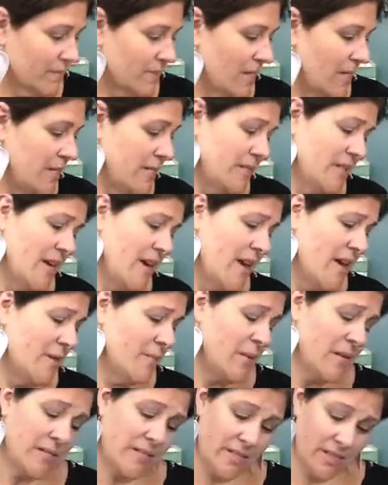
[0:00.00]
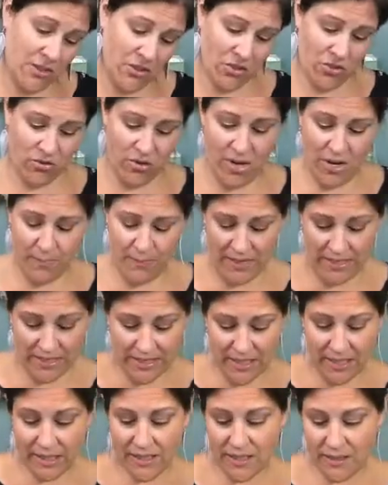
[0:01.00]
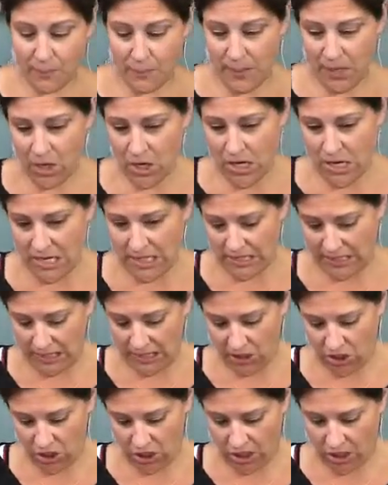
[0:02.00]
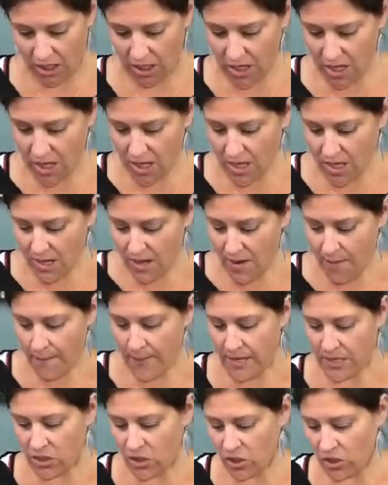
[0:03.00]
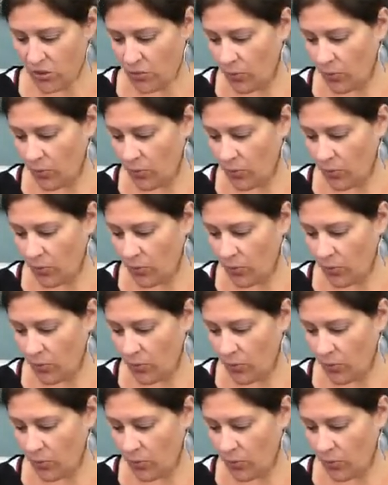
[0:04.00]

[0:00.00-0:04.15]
He said, my sixth grade, my sixth period teacher, Mr.